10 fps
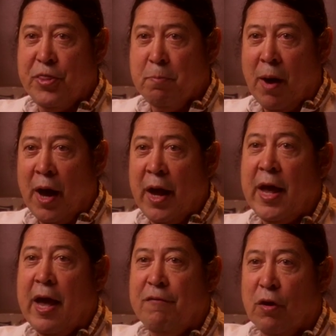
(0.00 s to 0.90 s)
my
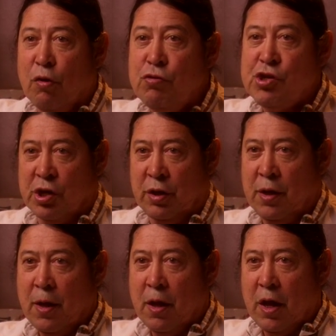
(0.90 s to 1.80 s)
evolution
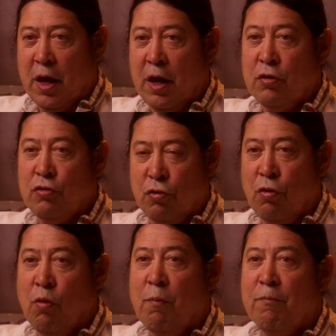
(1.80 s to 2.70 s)

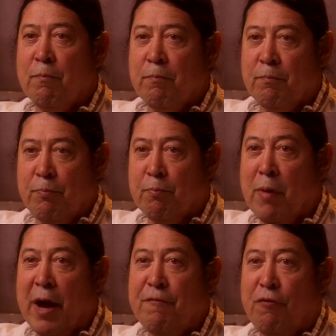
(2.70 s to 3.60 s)
into my